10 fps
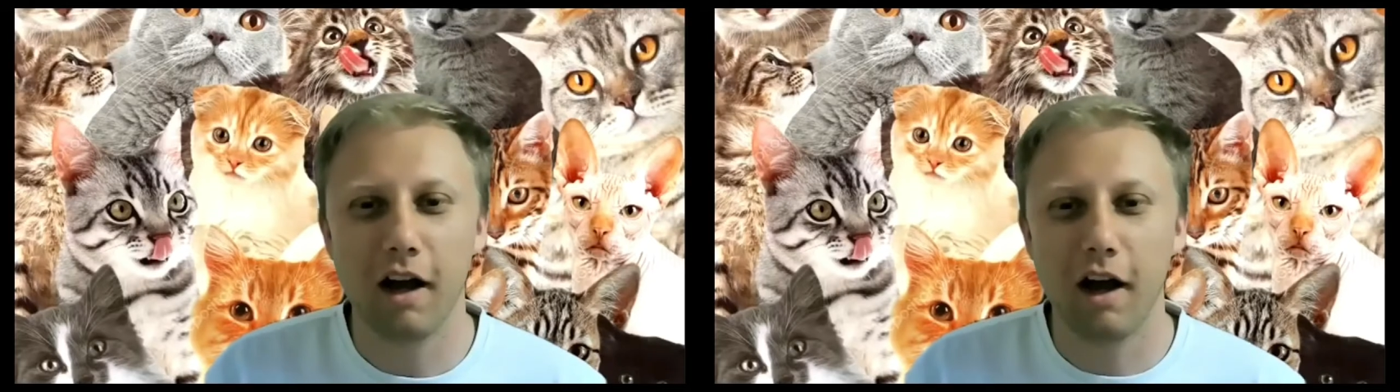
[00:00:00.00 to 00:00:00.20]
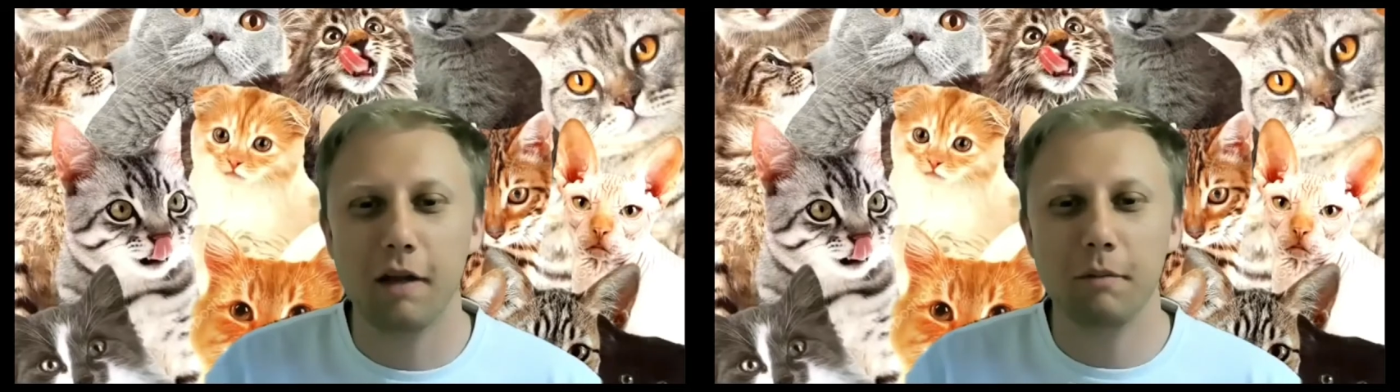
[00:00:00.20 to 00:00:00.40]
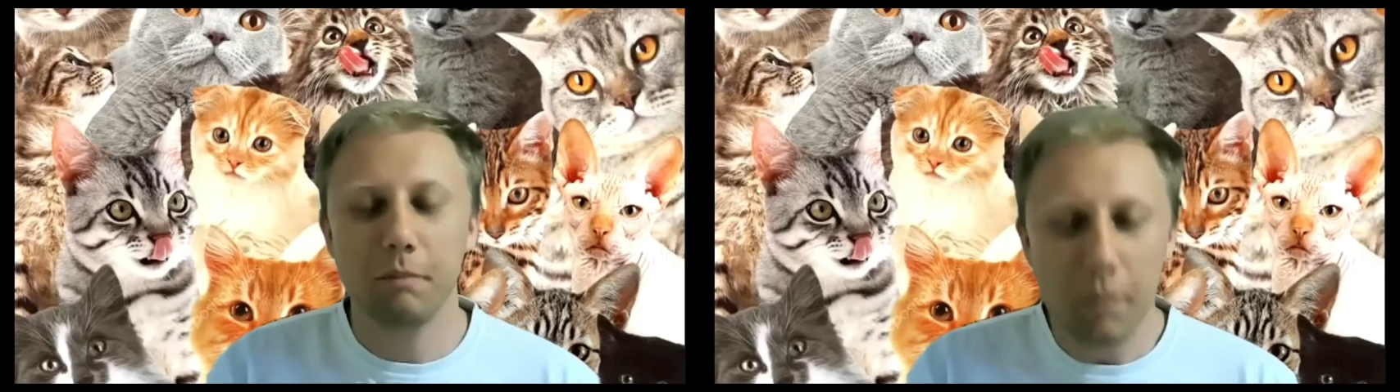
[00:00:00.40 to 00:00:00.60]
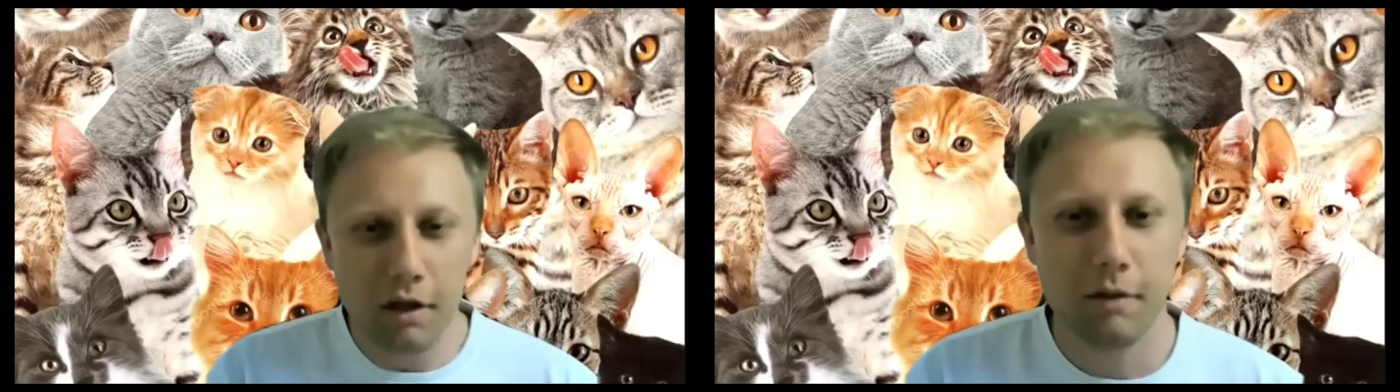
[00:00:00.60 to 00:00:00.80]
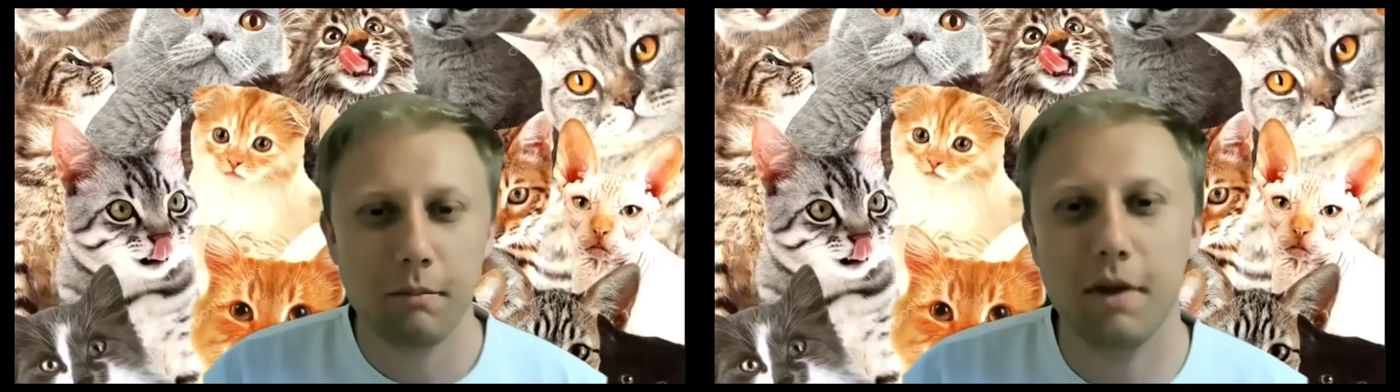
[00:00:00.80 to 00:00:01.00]
I'm
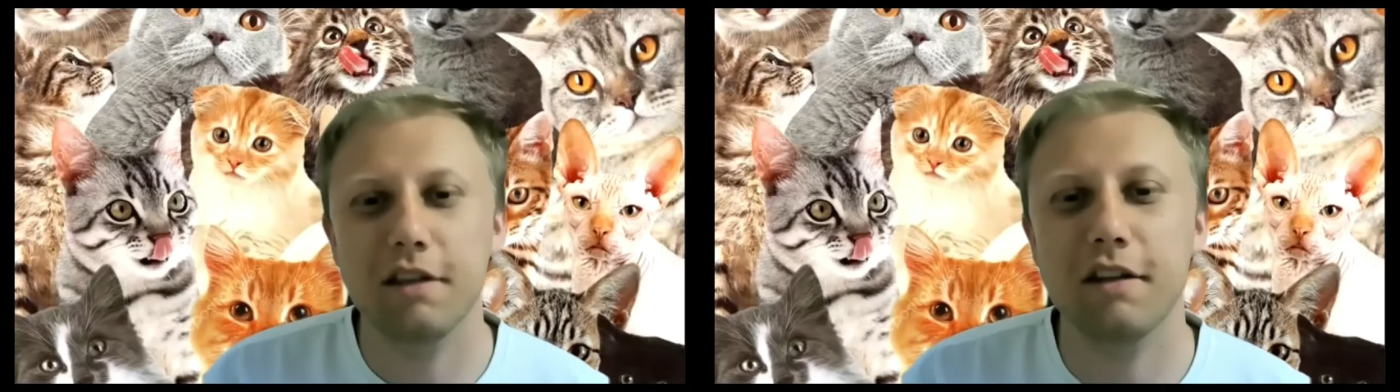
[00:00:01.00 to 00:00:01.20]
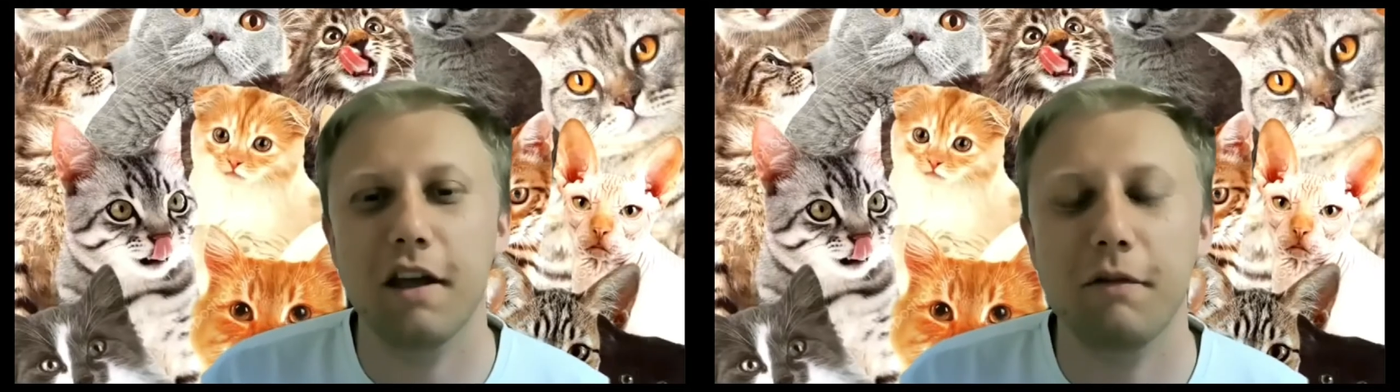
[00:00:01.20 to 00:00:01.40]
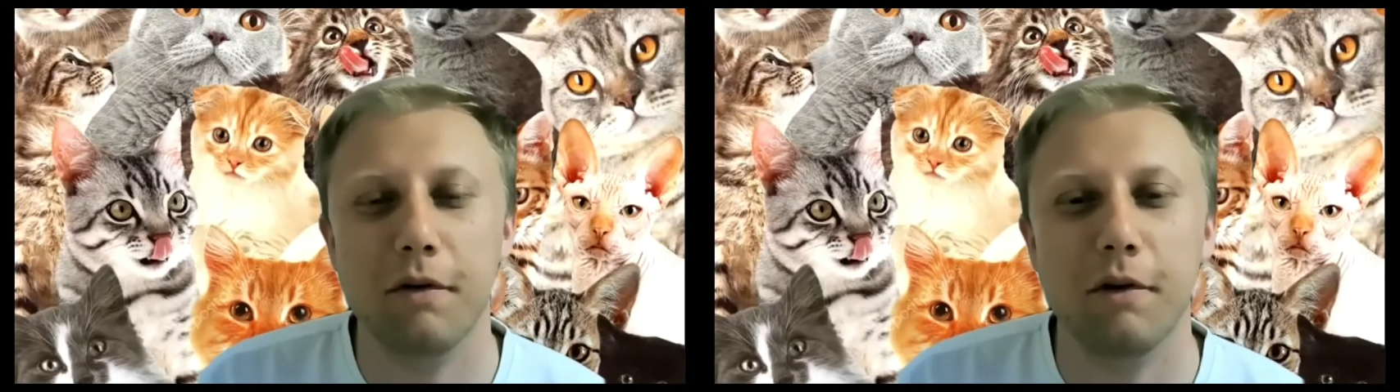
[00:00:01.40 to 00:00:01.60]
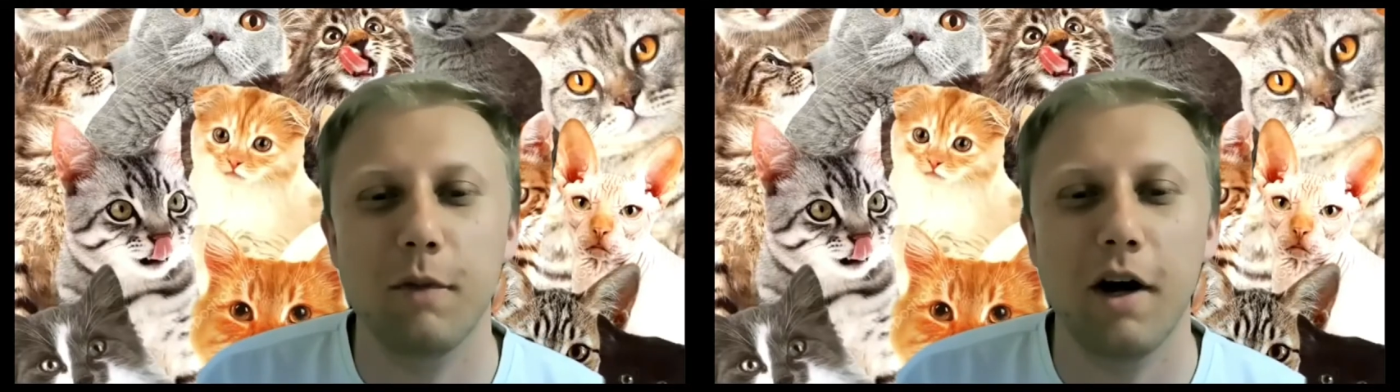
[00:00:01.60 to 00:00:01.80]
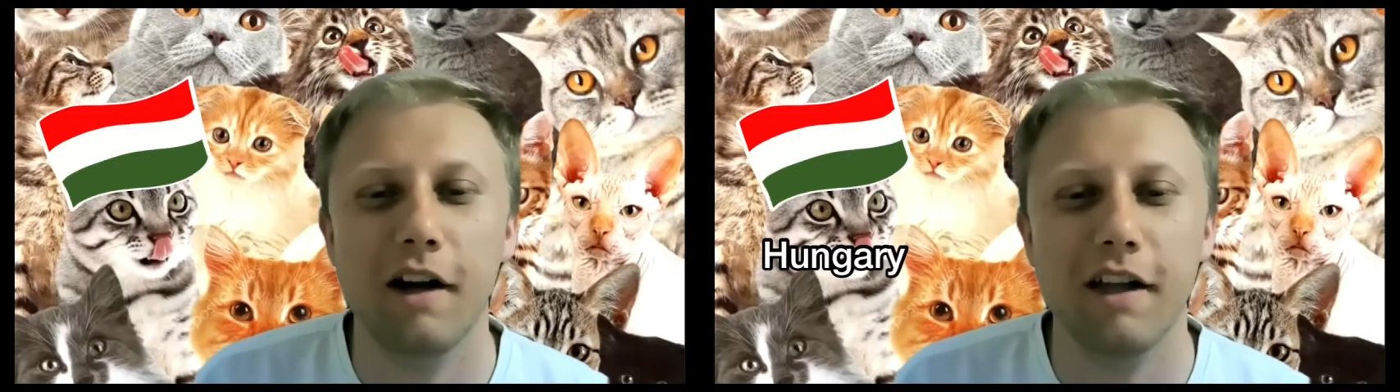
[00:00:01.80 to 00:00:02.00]
Benzer from
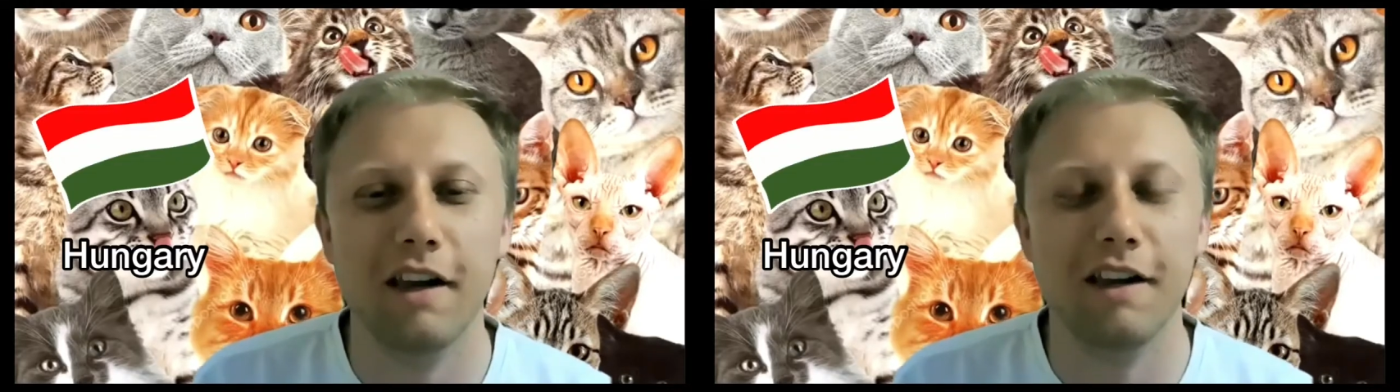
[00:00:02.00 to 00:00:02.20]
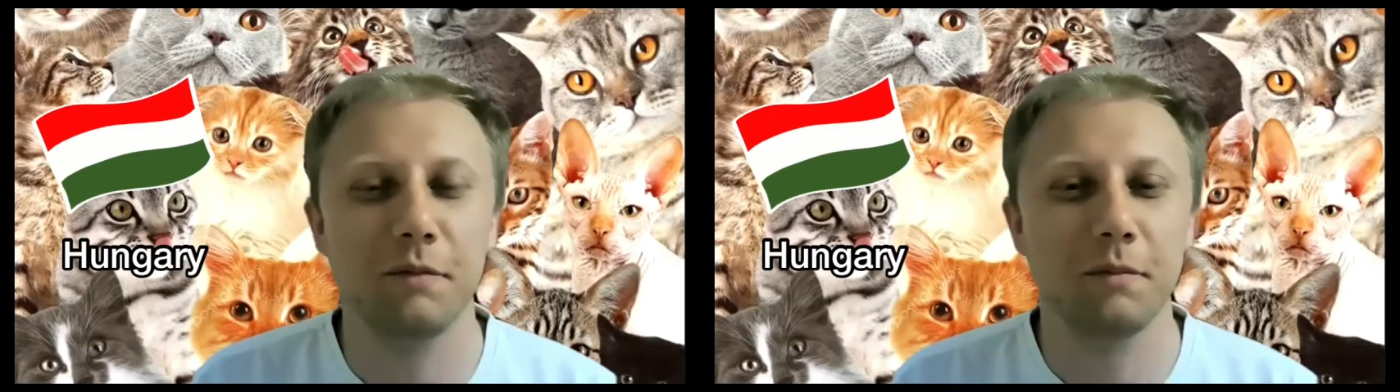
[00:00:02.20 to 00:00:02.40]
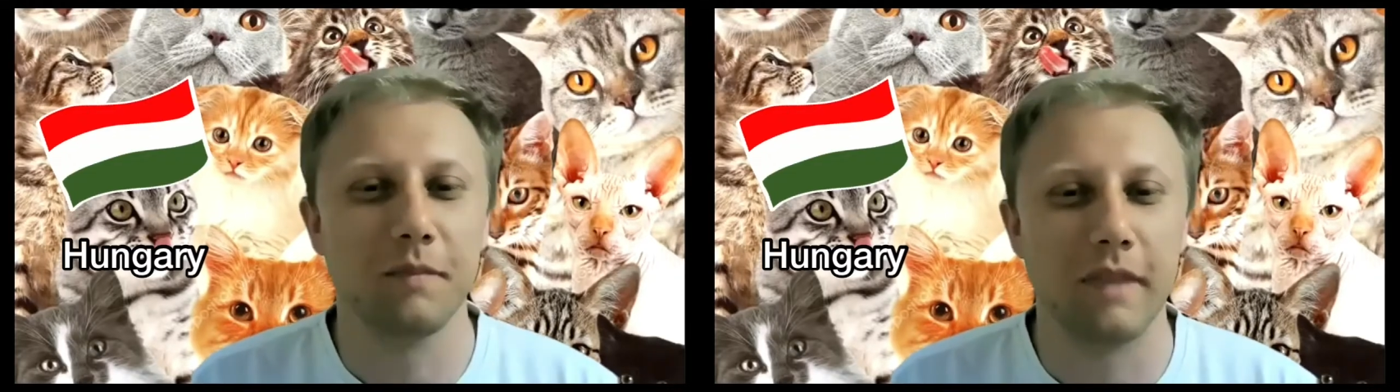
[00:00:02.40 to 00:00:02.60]
Hungary.